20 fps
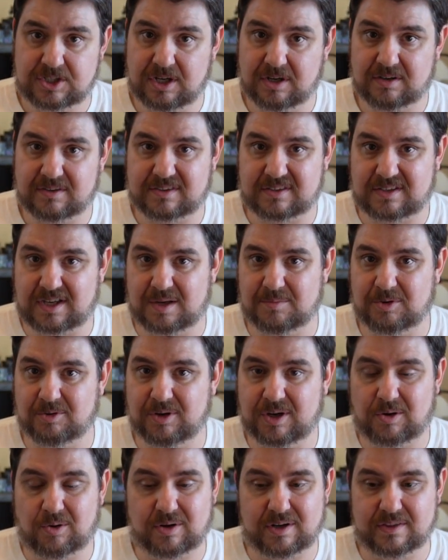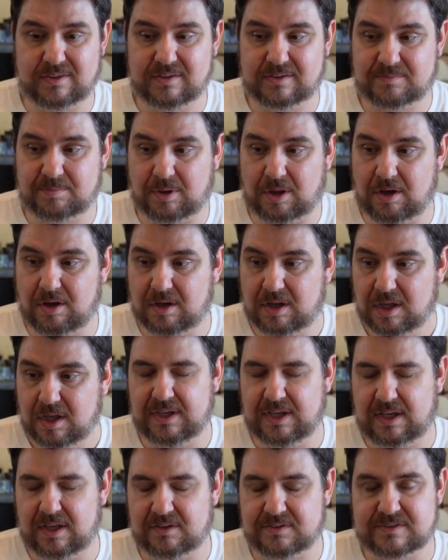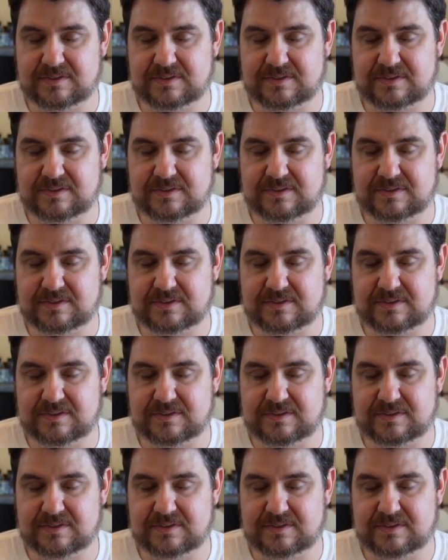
year, at the time of recording this vlog, the El